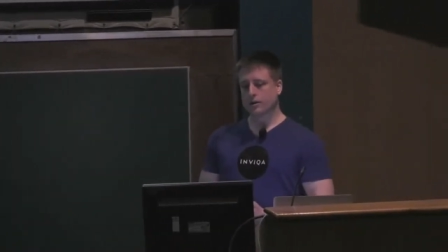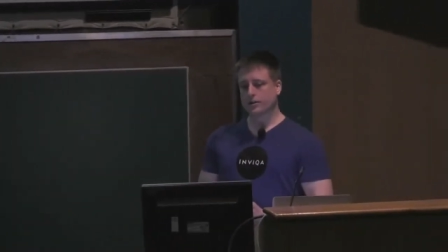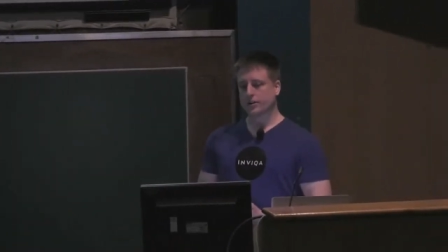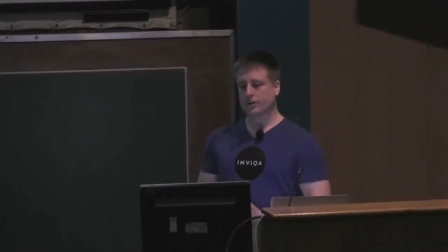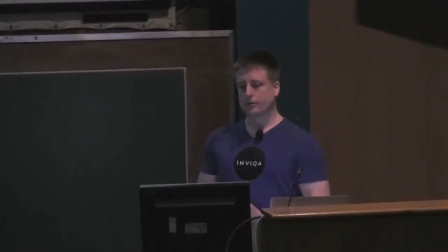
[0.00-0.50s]

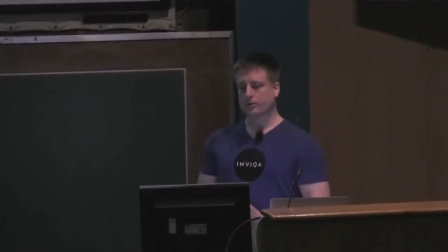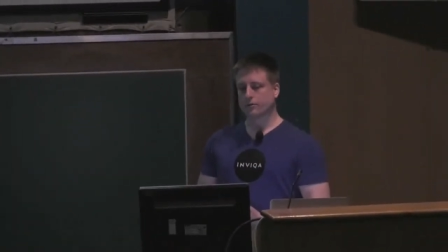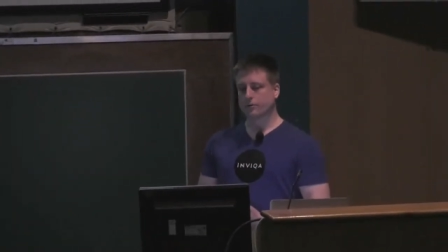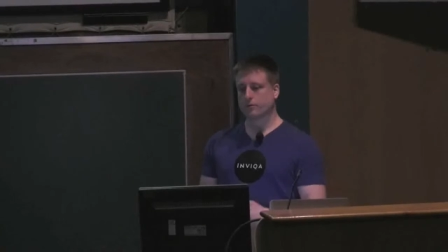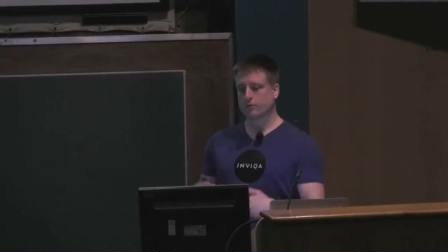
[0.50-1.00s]
So
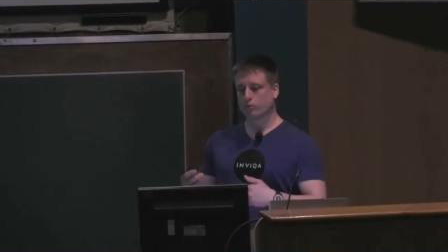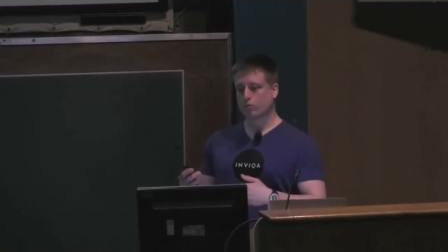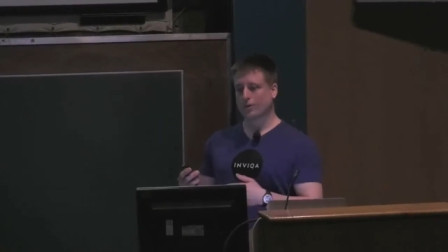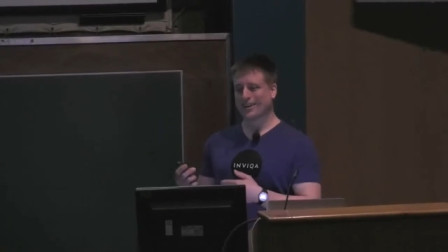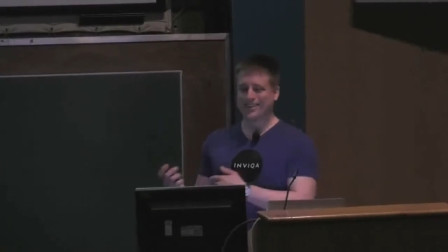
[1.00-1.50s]

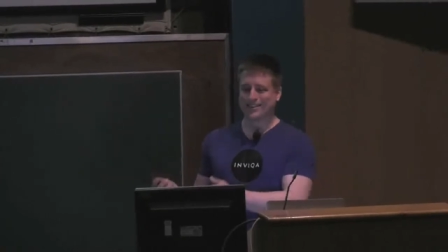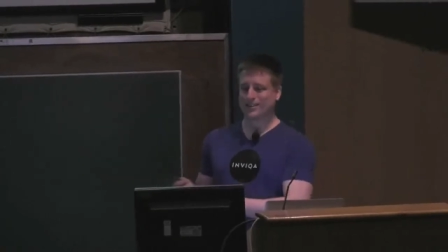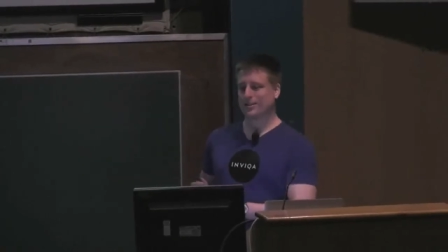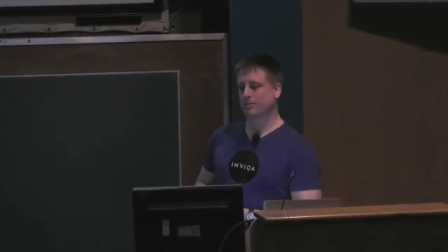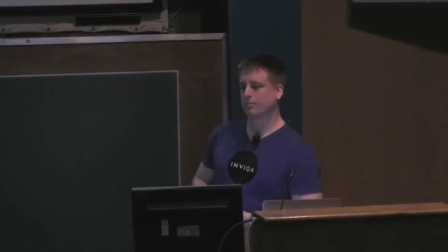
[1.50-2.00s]
in this
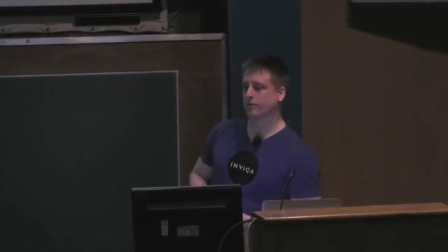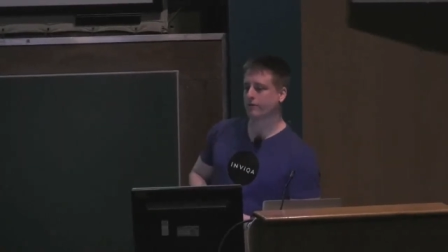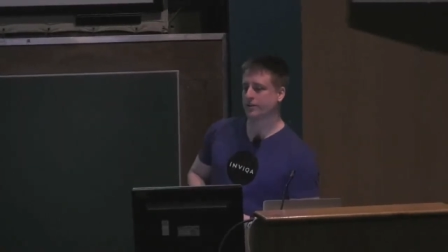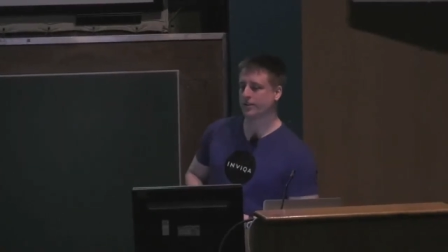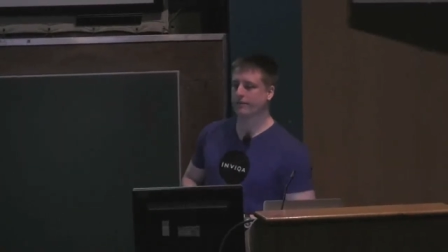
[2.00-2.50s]
example,
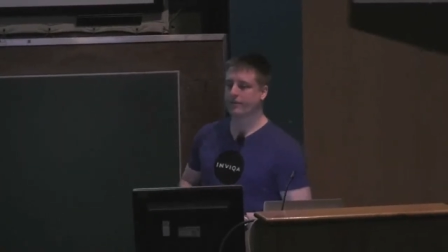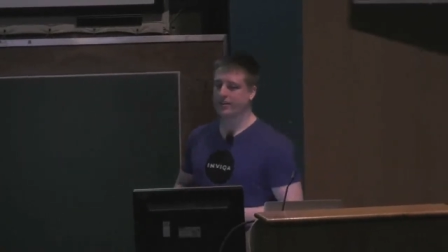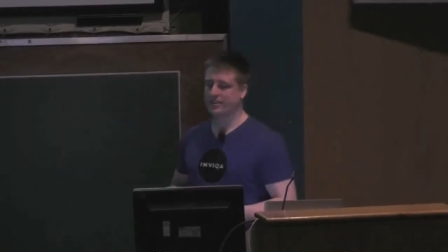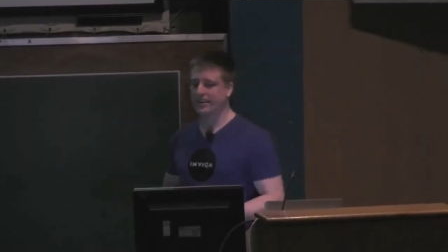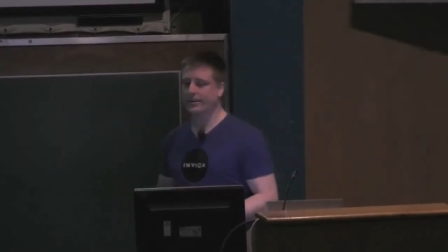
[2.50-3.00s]
for
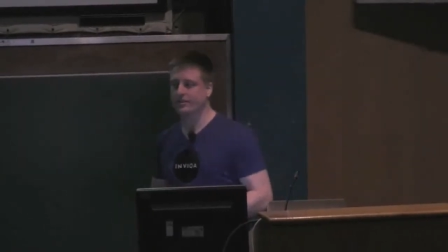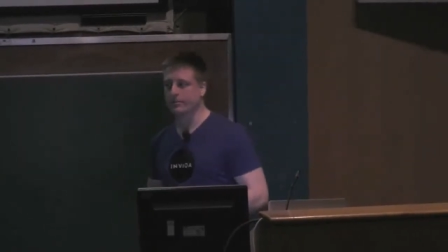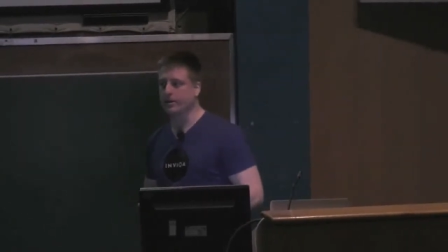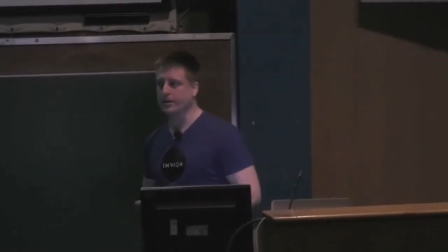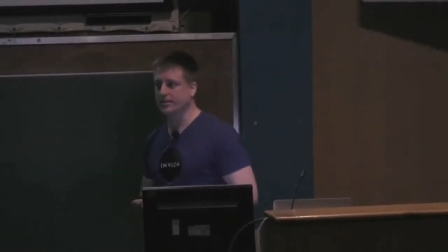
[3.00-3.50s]
the sake of
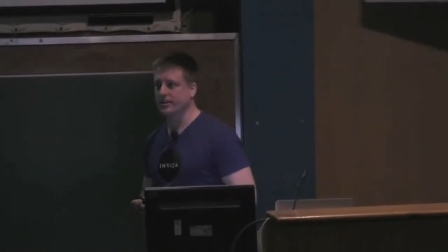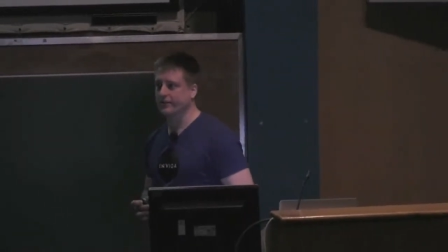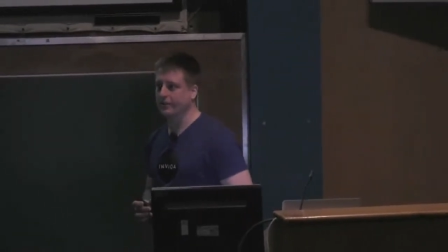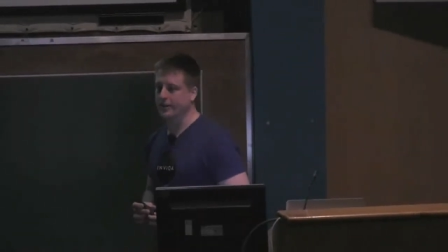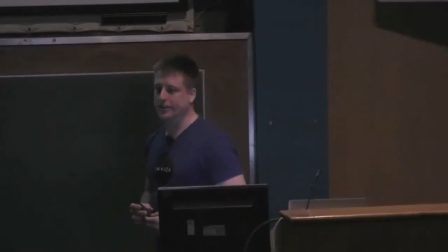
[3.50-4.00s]
simplicity,
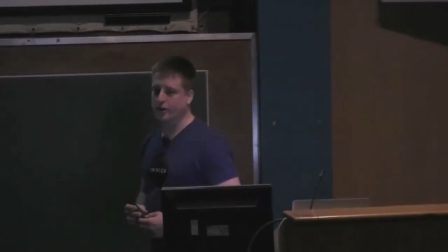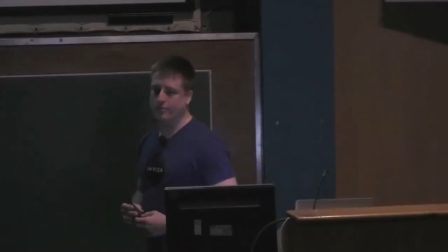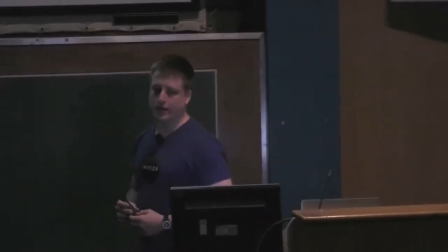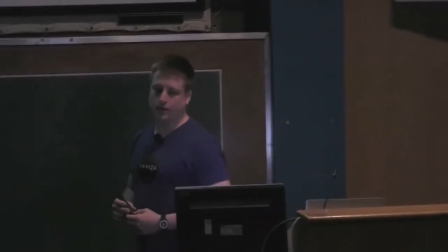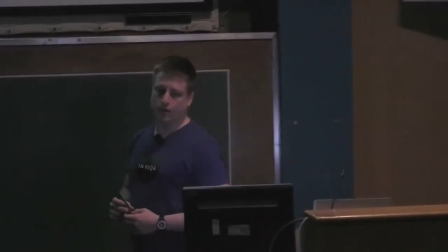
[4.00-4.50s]
I've only
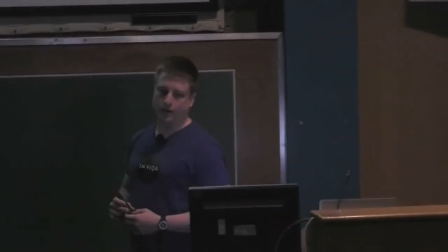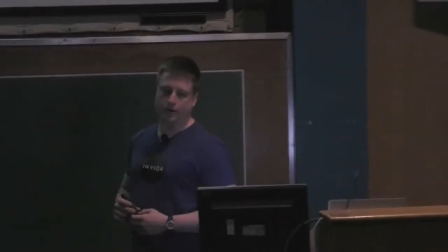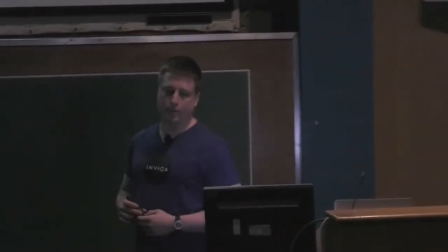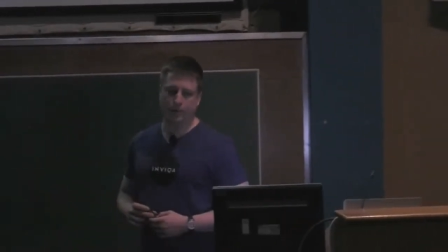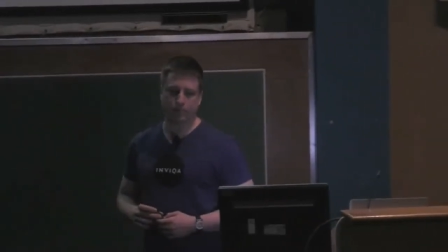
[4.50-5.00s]
cherry-picked one
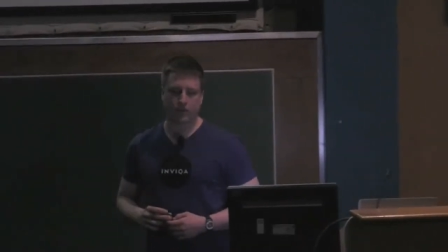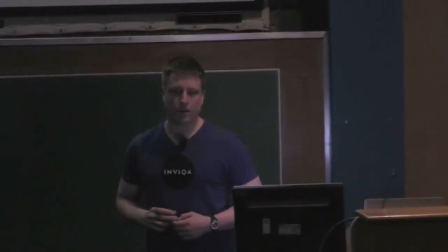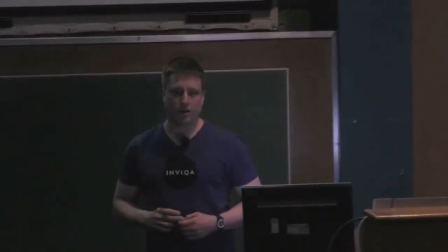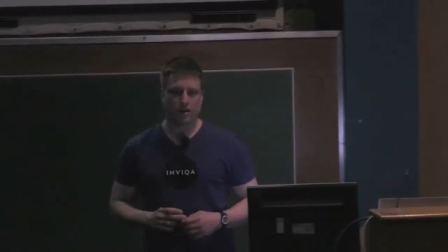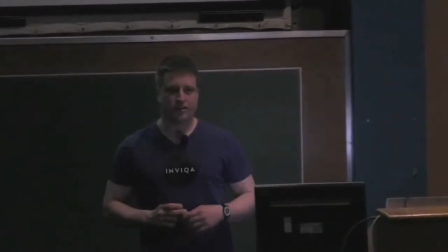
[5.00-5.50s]
commit.
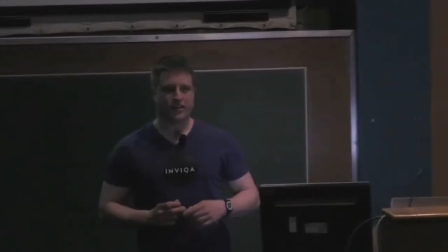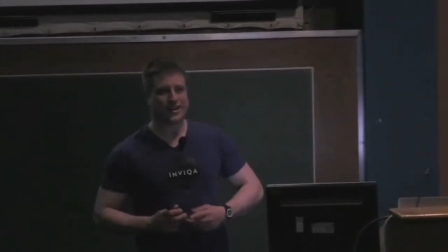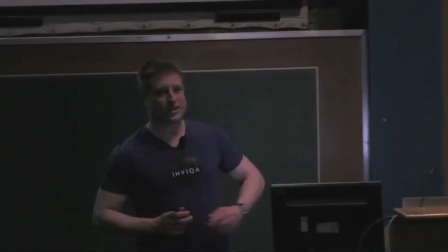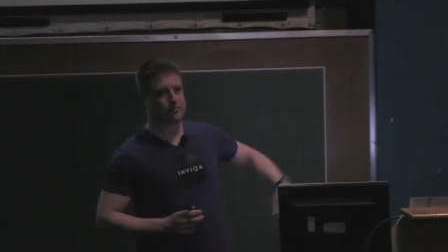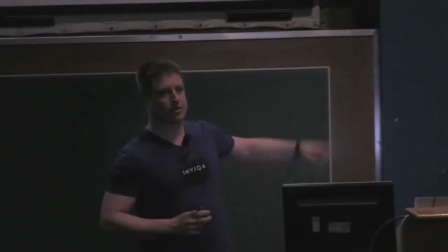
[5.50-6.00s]
You can
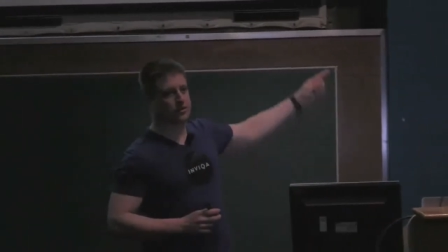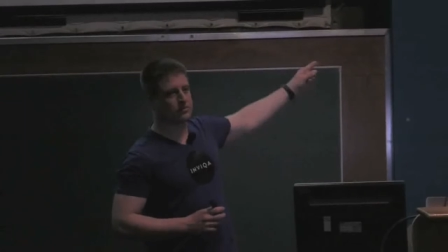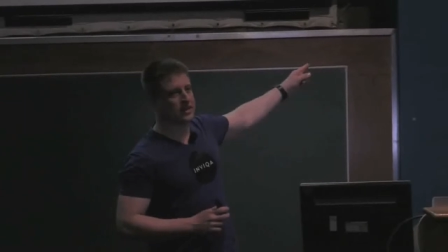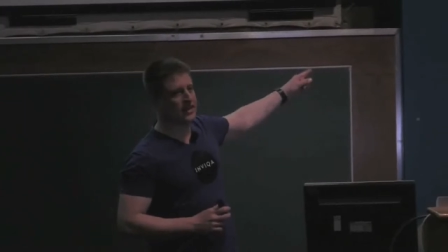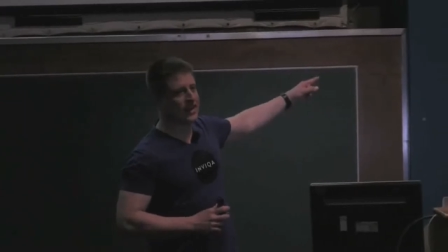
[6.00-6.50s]
actually put
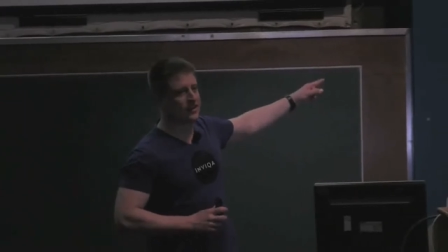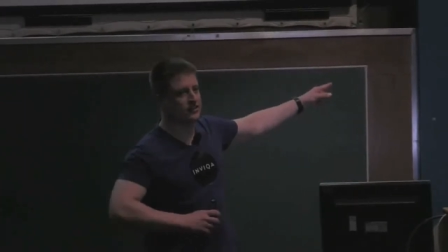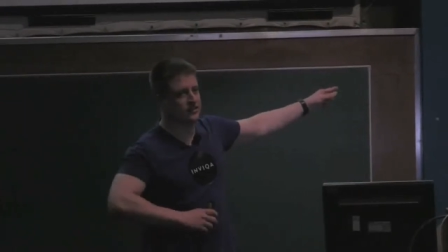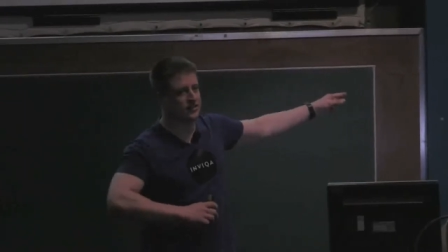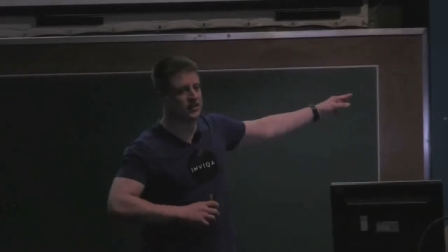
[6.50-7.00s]
as many
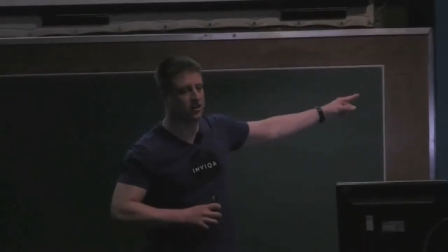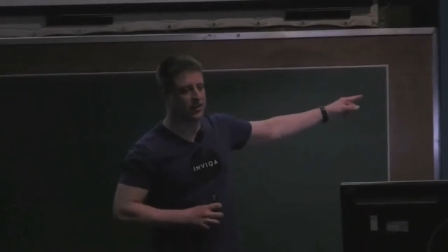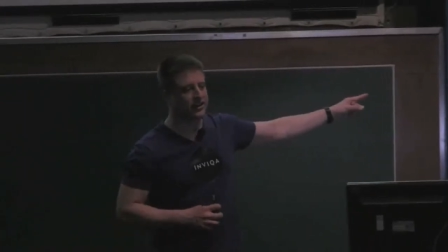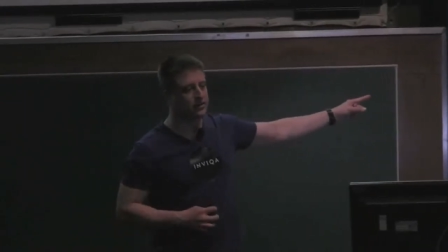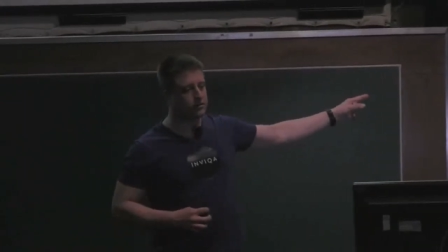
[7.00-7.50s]
hashes as you
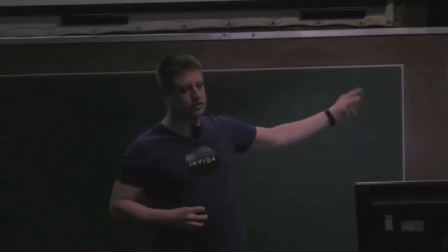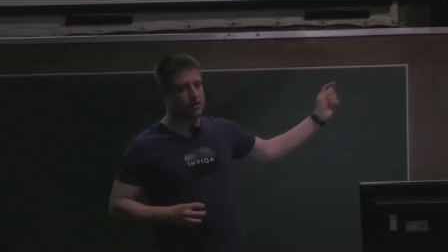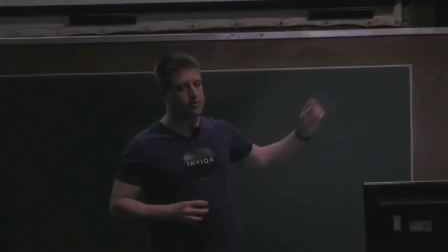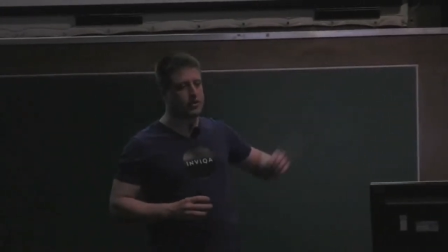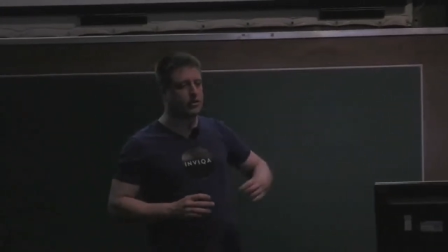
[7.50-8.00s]
like and it will
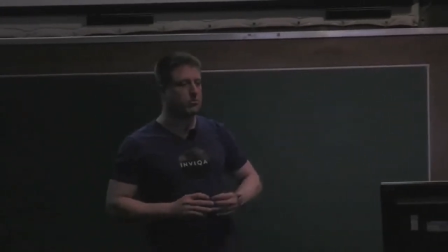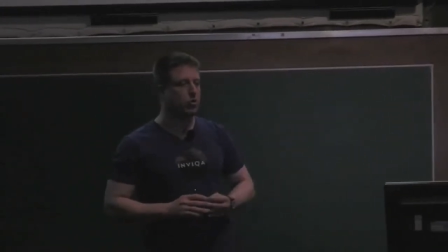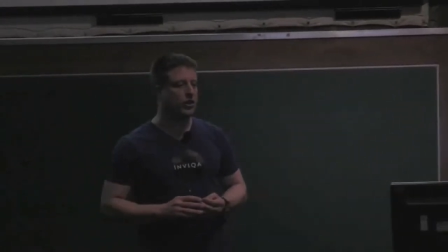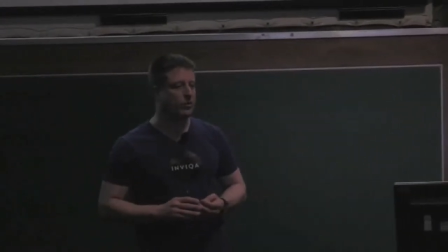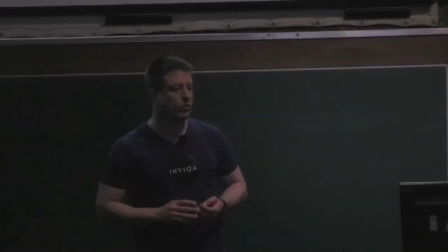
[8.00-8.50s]
cherry-pick them
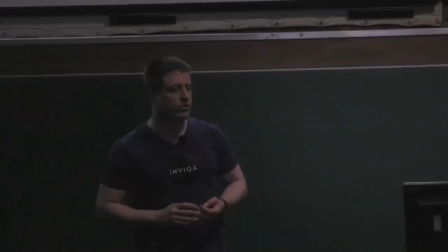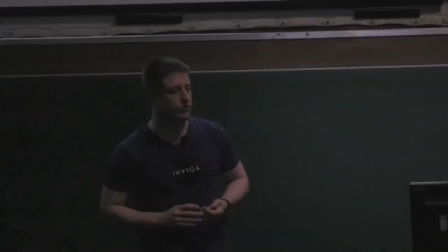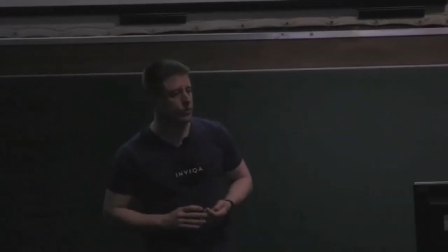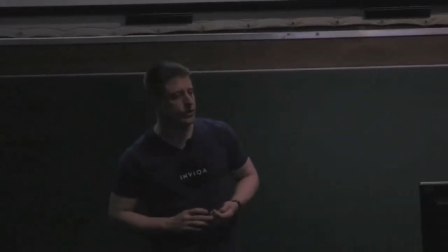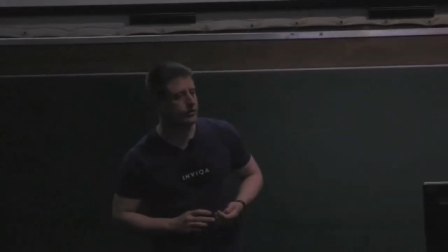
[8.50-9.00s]
all in order
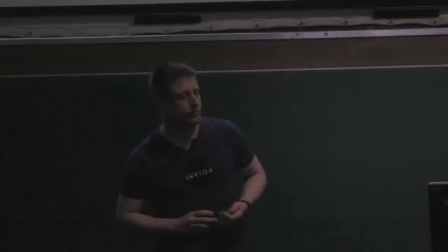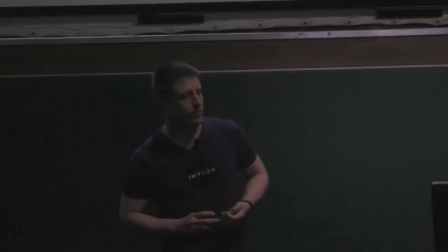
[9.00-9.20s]
for you.